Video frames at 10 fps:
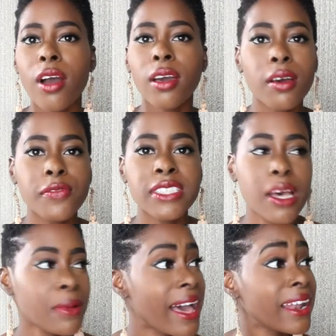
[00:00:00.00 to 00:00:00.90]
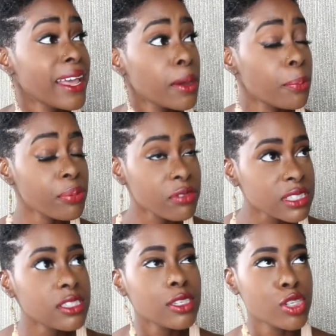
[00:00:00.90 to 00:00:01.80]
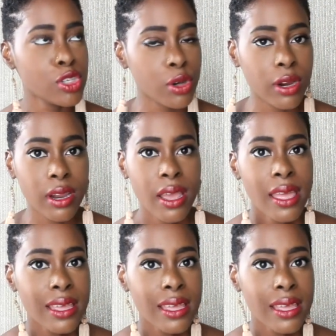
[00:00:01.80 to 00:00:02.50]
uncomfortable and I am pretty sure